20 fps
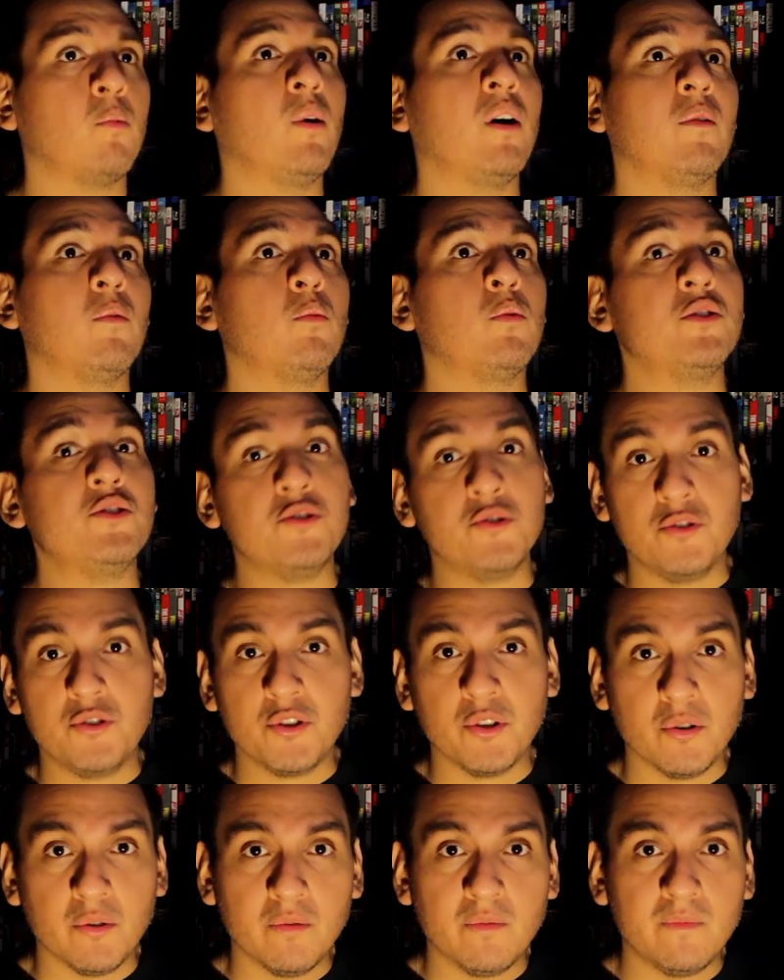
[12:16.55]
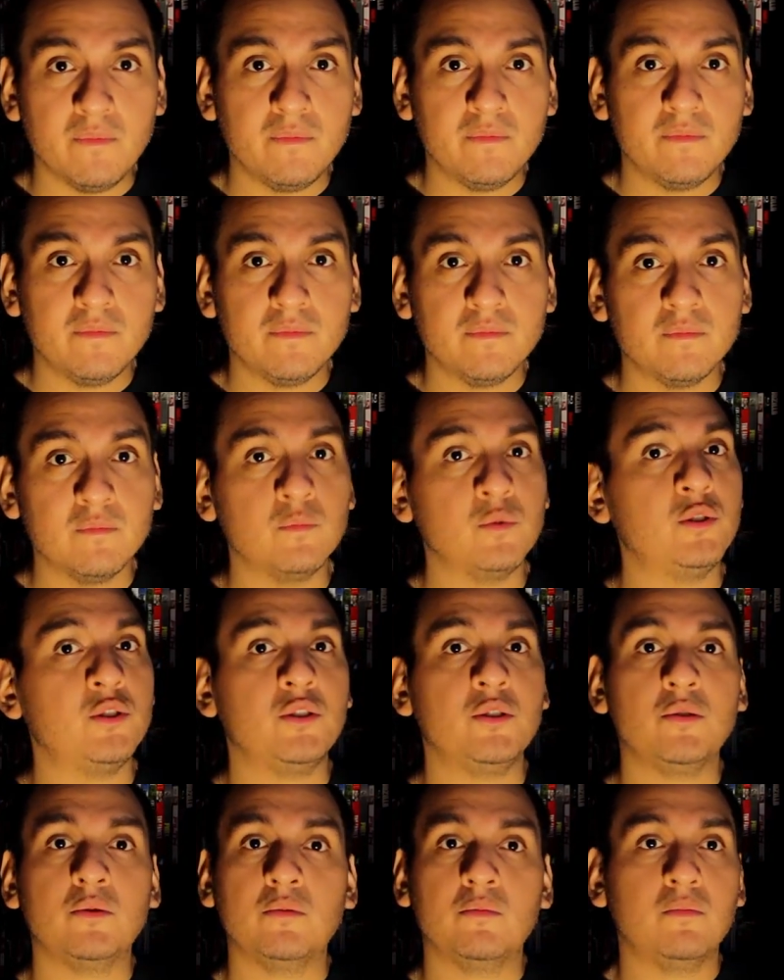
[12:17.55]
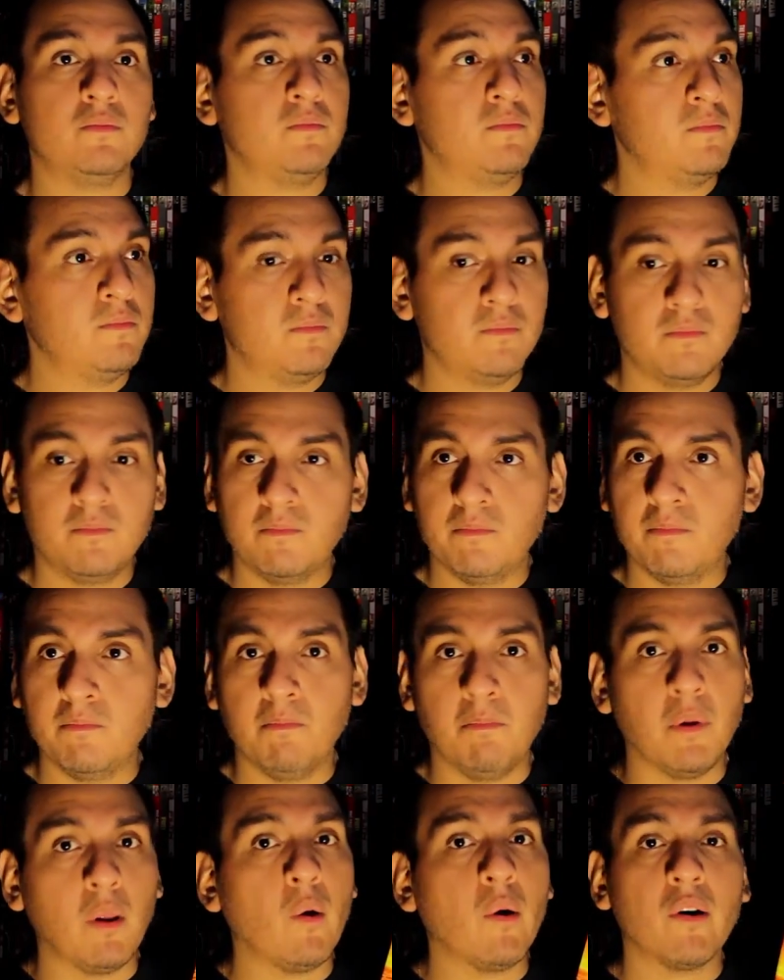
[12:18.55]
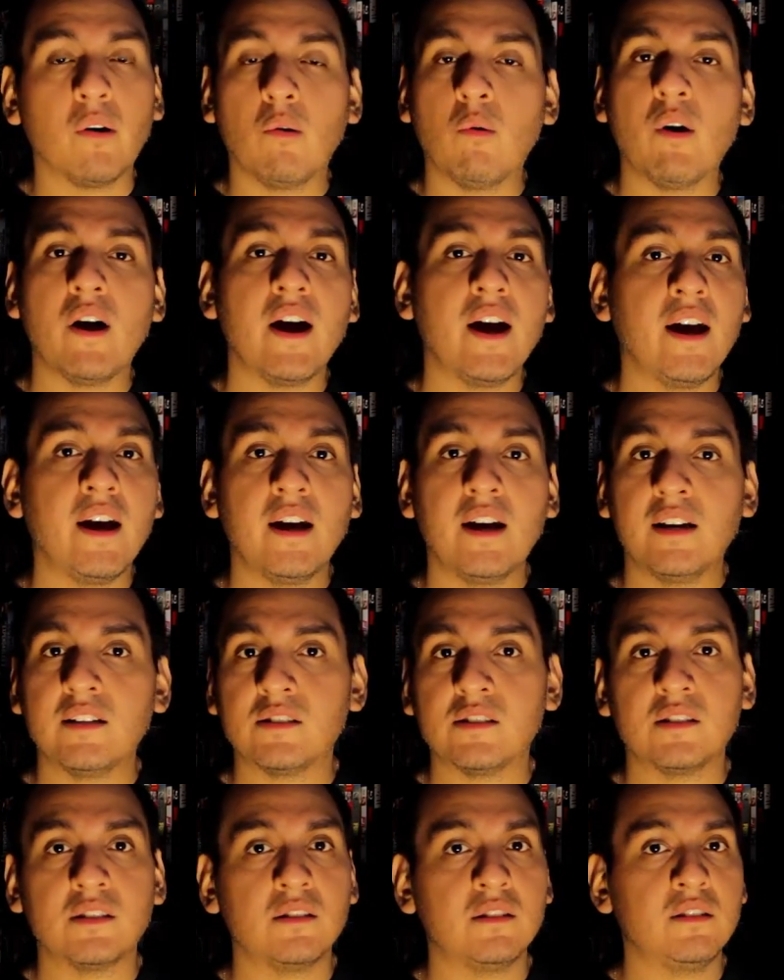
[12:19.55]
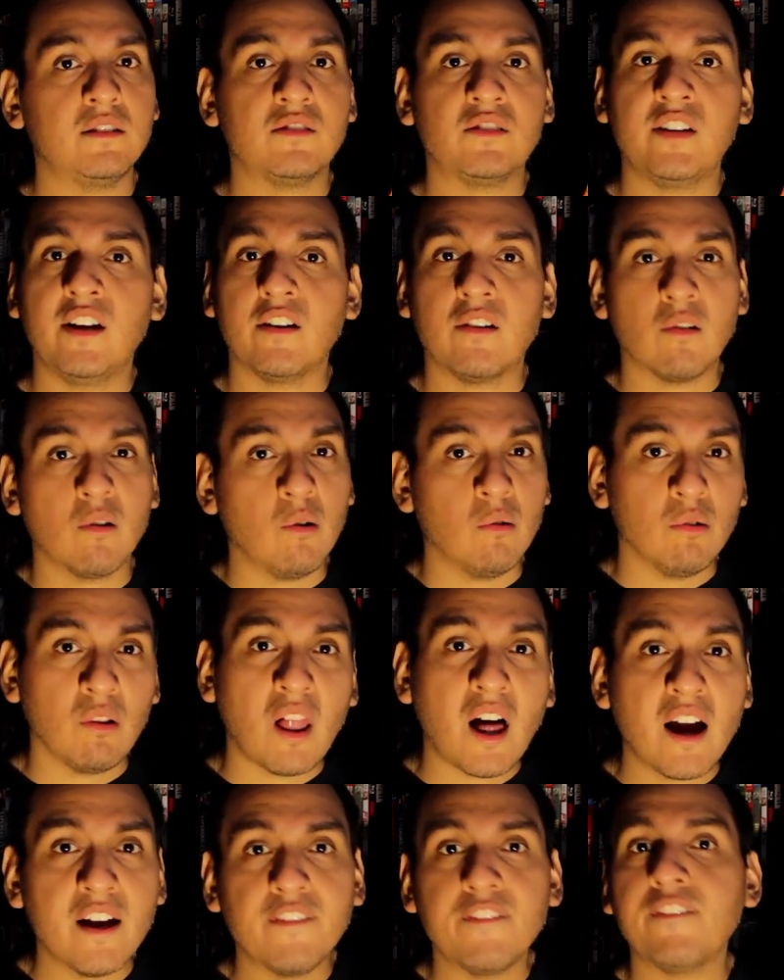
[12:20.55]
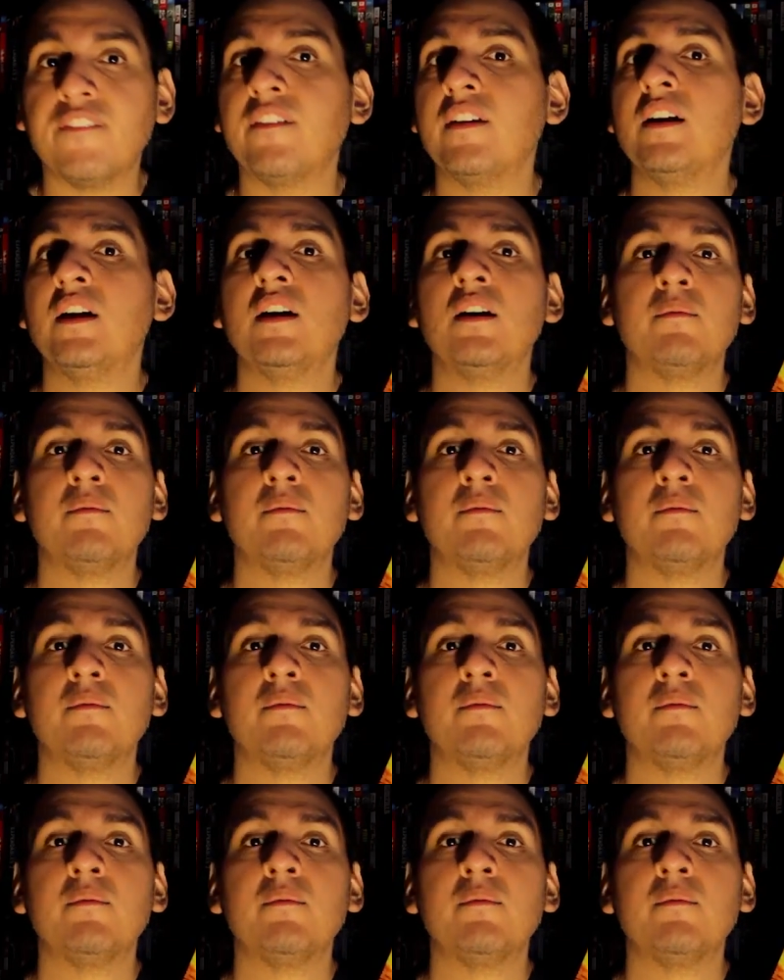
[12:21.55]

What would you do? Would you blow it away as to just take your own life?